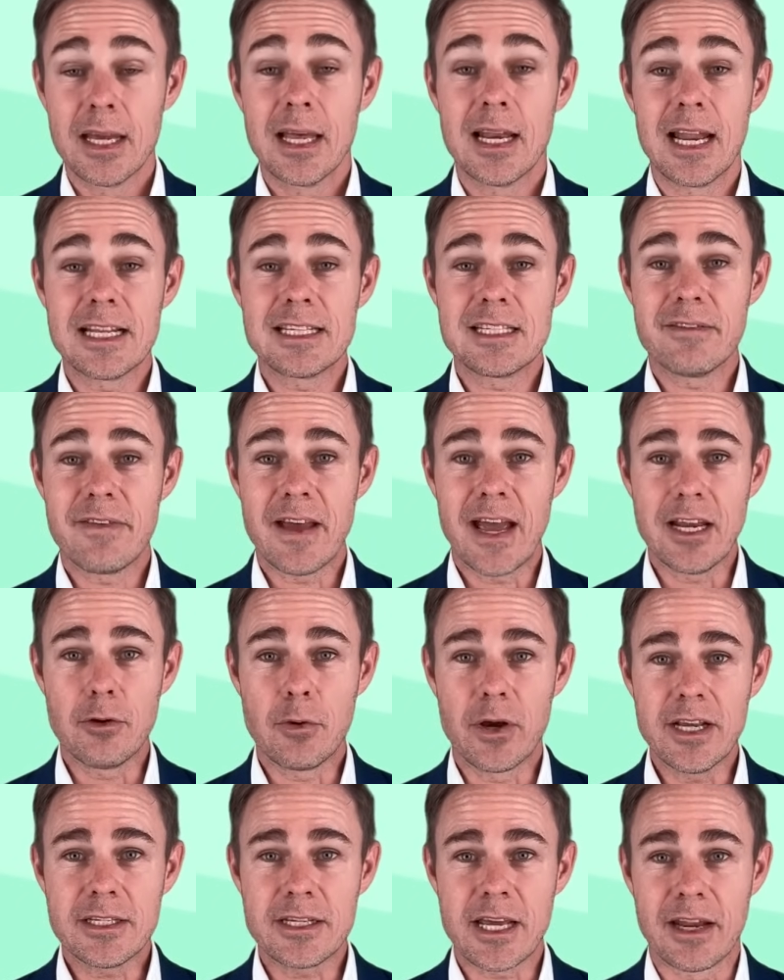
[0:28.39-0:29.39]
Let's
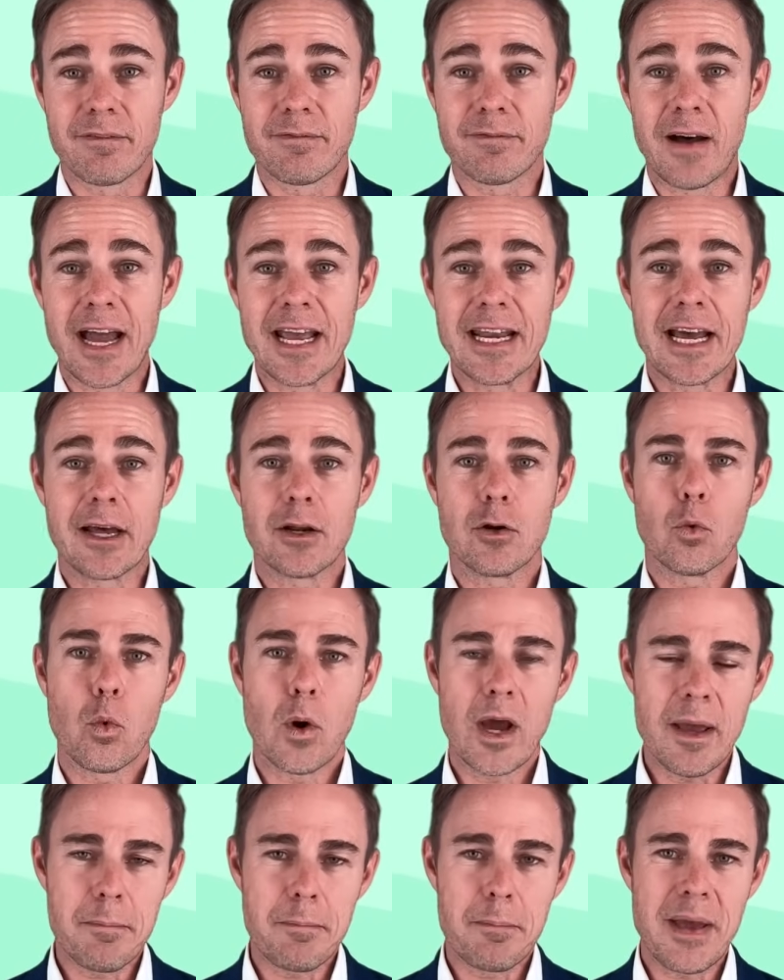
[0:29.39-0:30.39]
evaluate and find out
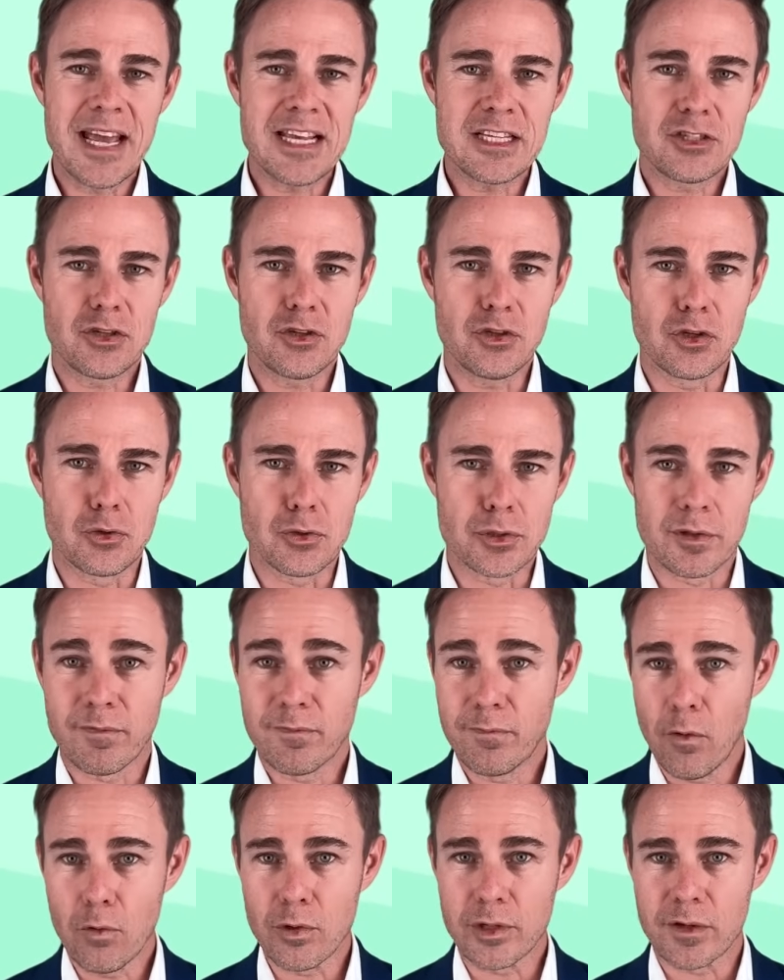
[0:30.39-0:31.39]
where best to use the
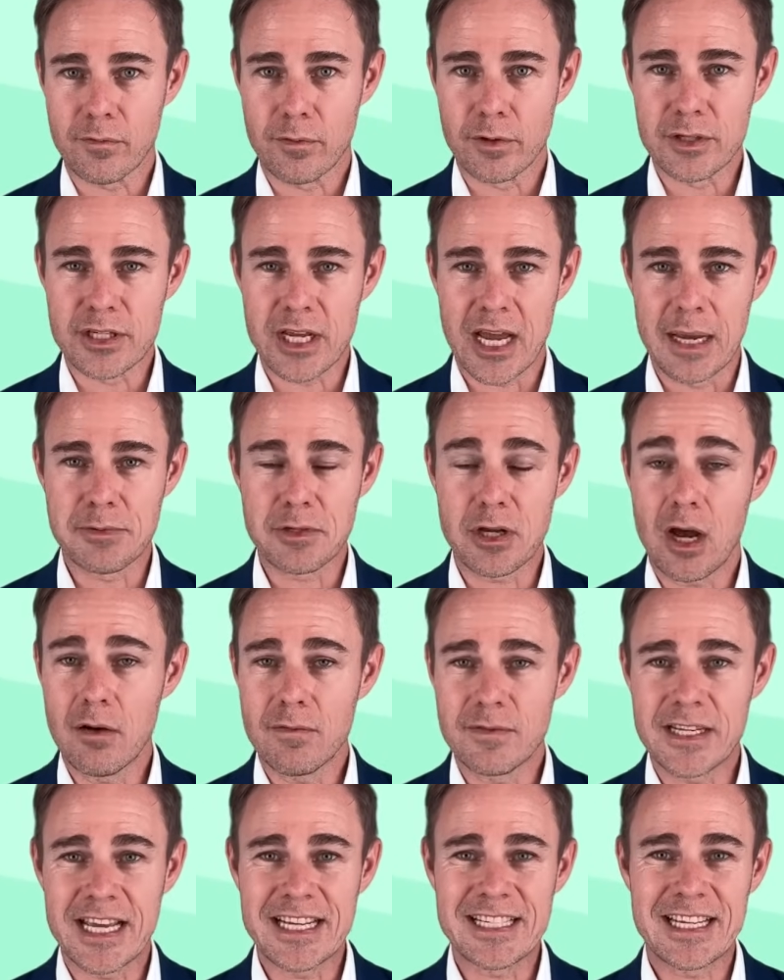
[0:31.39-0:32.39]
four different types
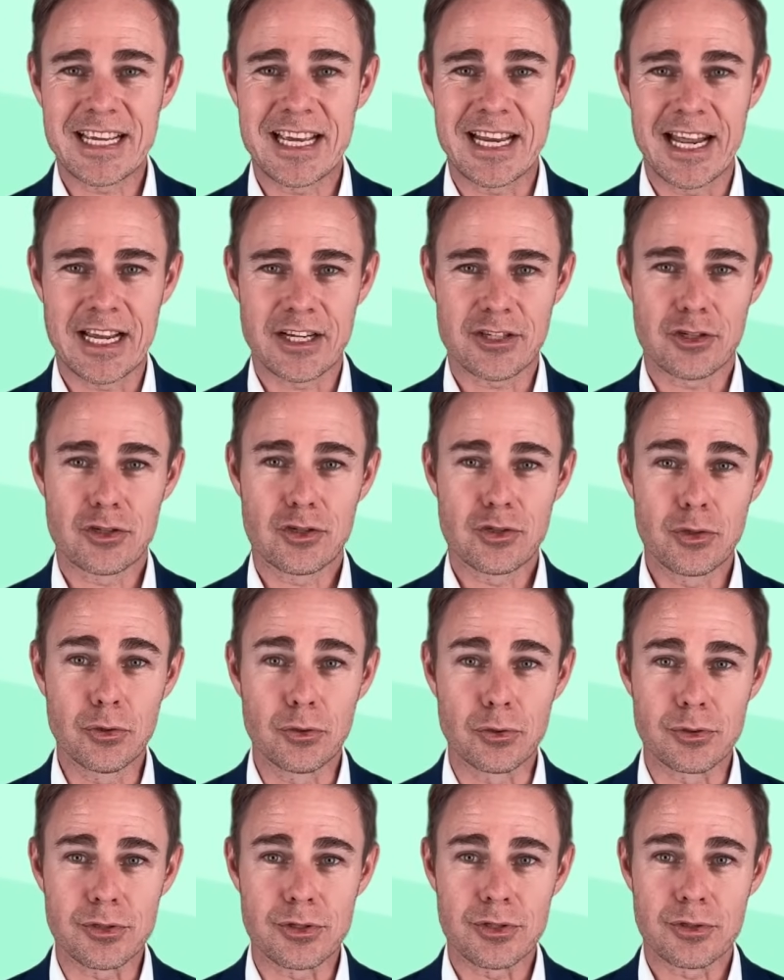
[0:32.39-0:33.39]
of data collection
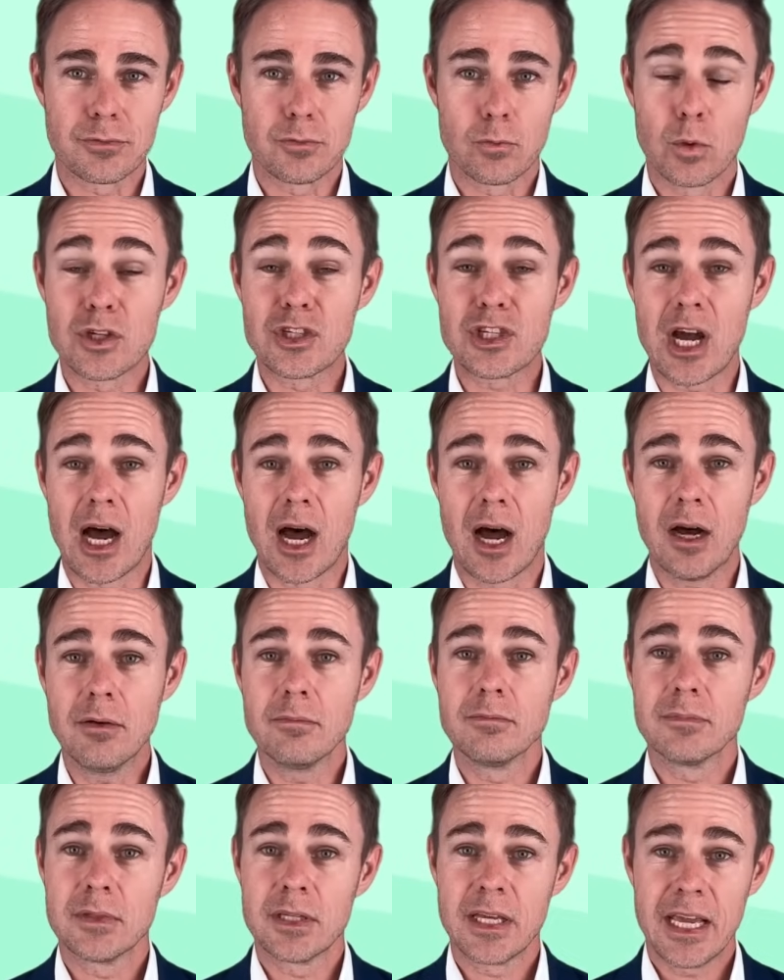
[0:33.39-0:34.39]
tools, which are
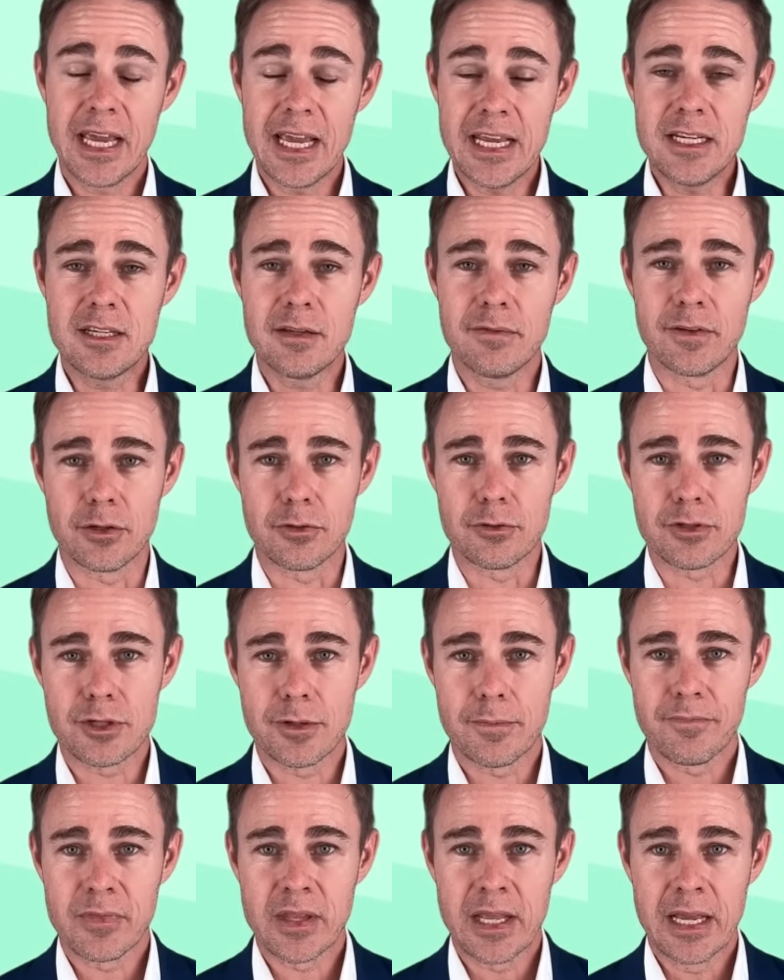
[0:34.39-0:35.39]
interviews.
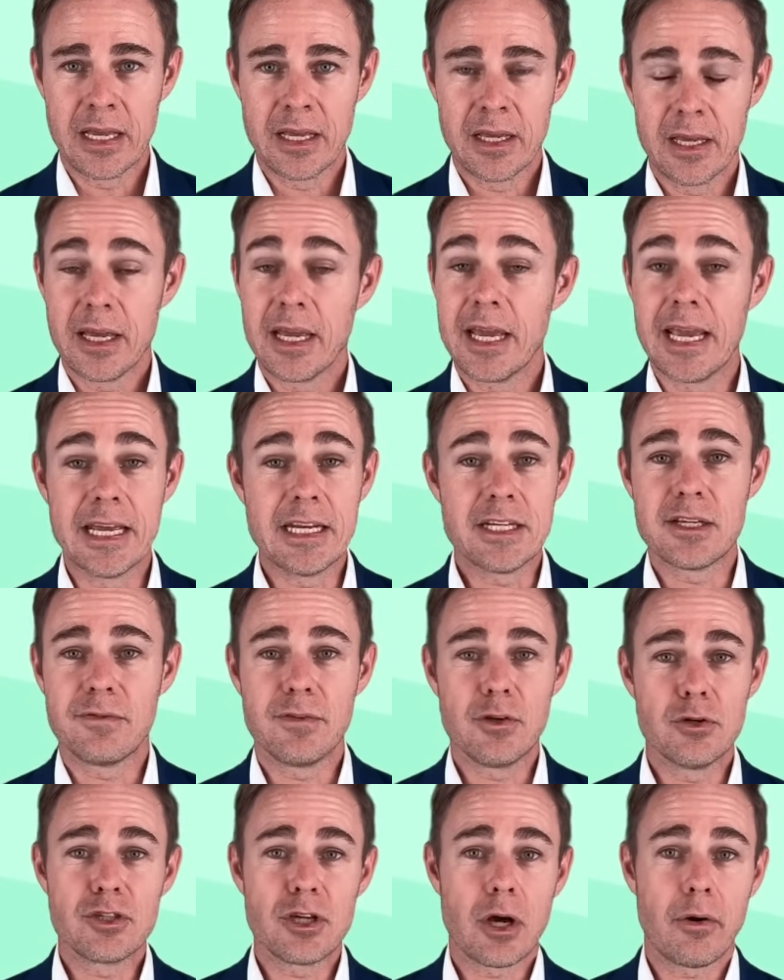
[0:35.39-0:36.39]

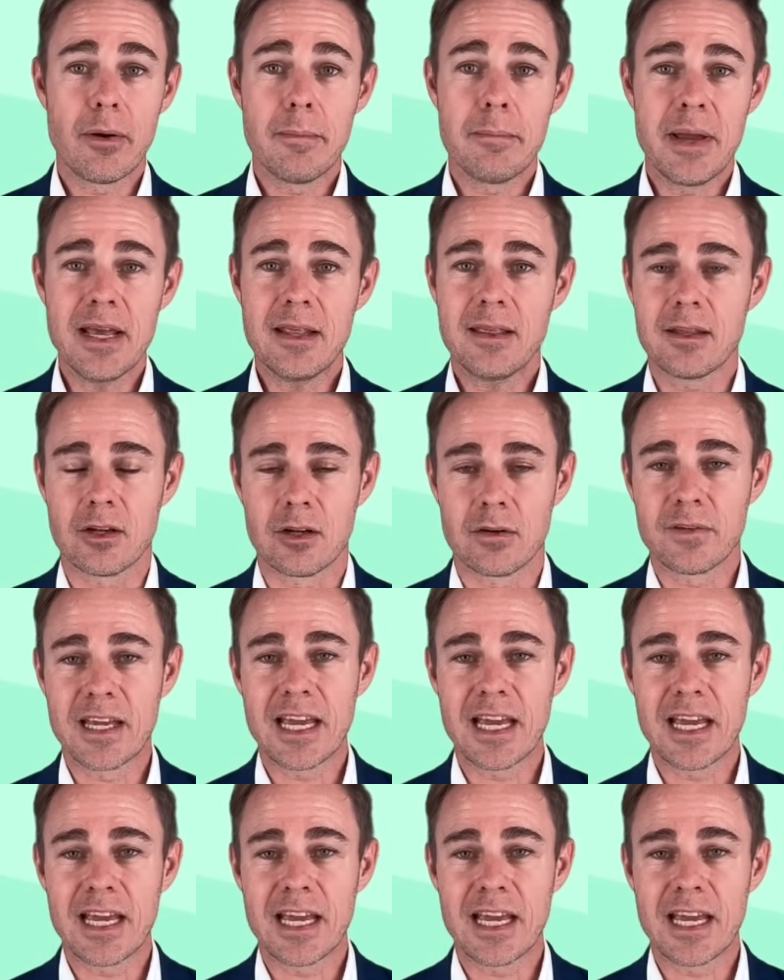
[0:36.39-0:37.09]
Interviews are a method of